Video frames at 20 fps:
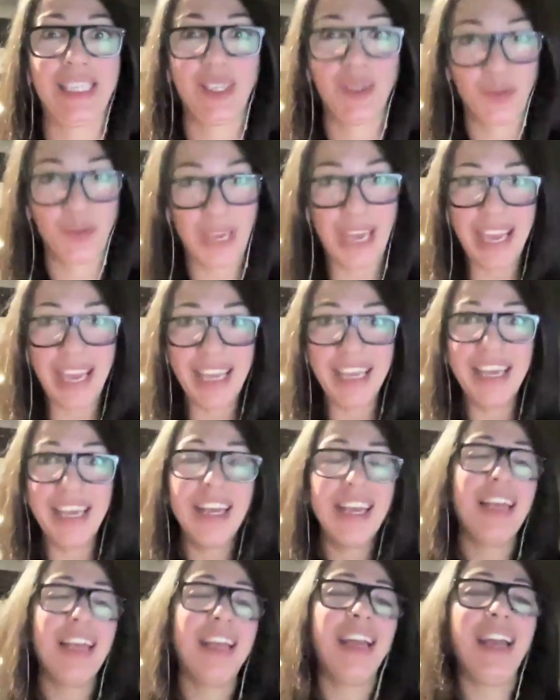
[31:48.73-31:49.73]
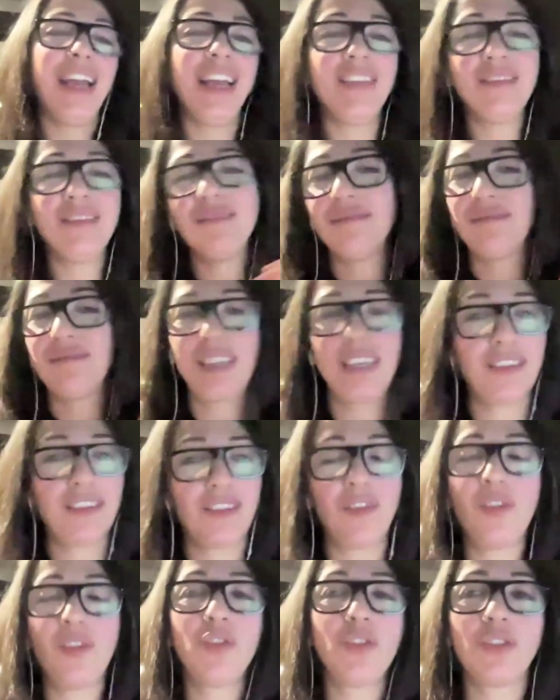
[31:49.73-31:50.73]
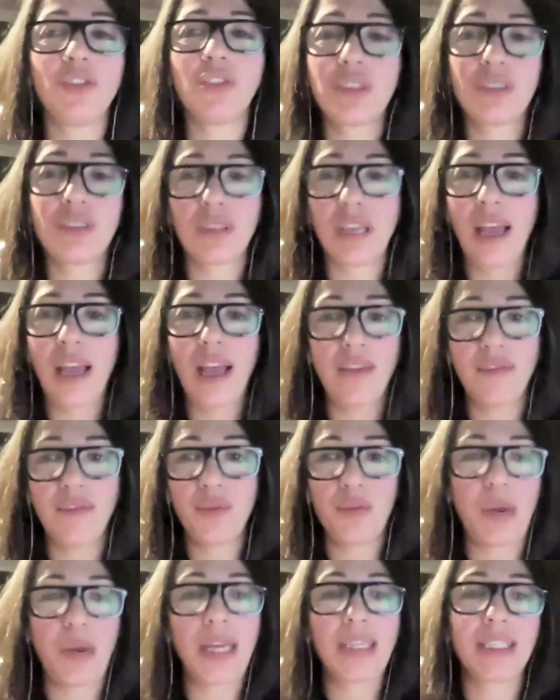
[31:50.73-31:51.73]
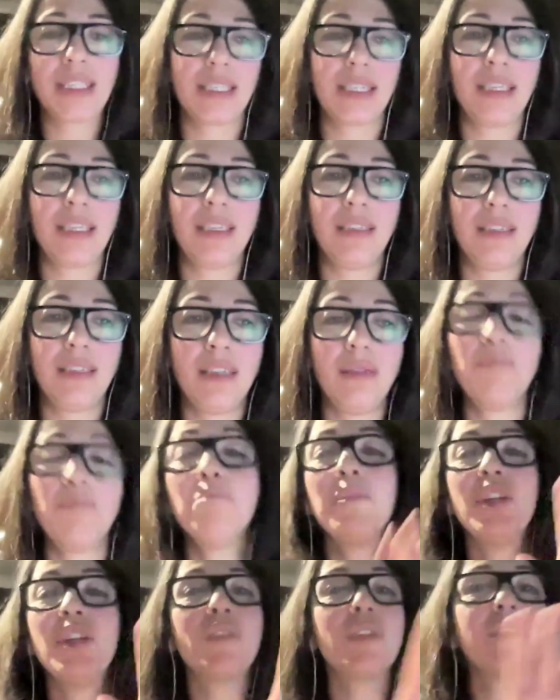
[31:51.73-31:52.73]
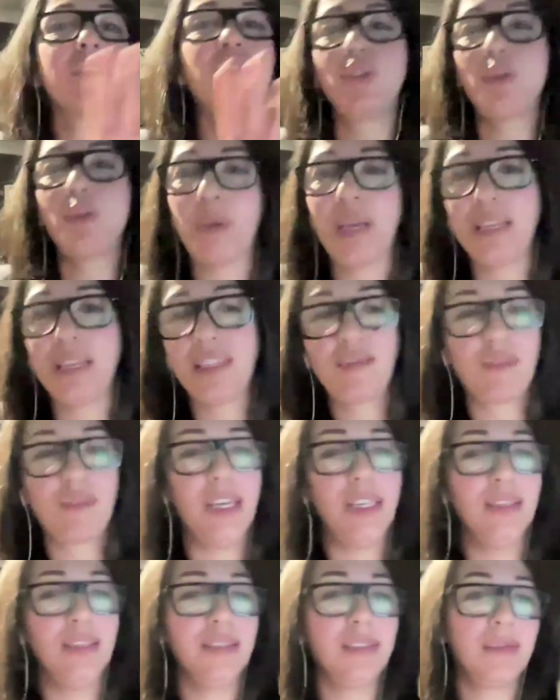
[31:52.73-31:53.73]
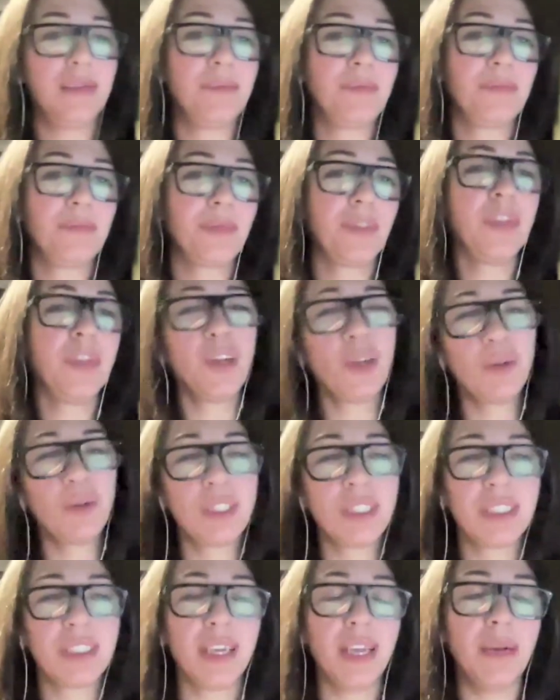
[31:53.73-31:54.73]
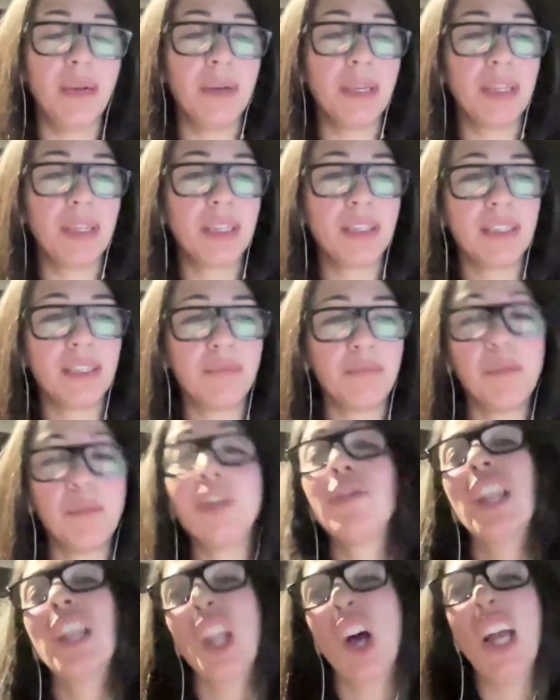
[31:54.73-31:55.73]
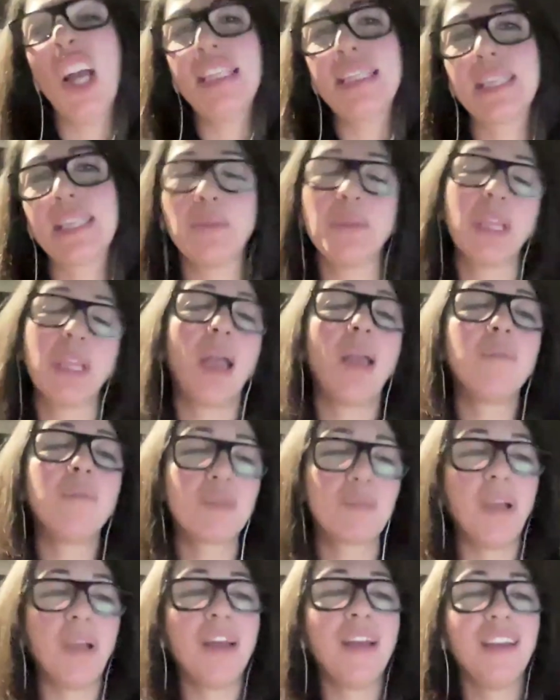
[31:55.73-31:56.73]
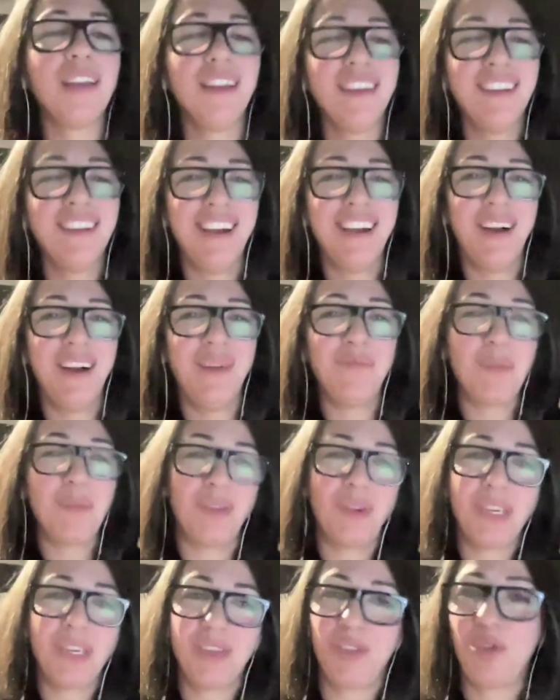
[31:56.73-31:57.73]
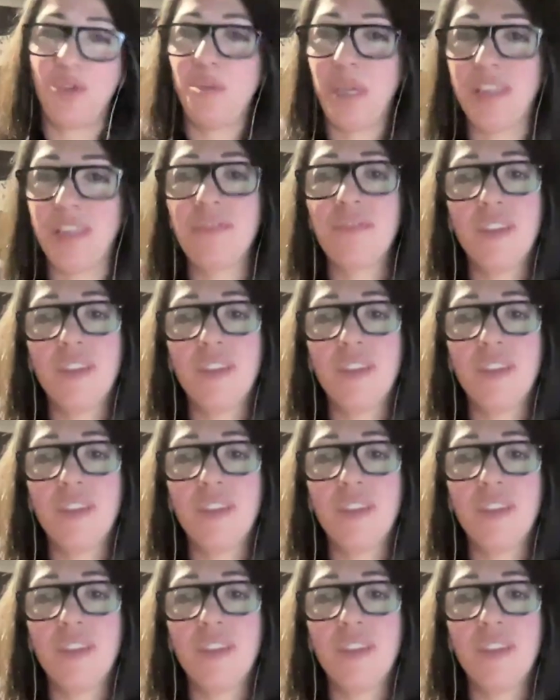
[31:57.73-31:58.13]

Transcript: Okay. And you just have to practice it, and then mirror is your best friend. Not all the time, I think, and mirror lies sometimes, but mirror is your best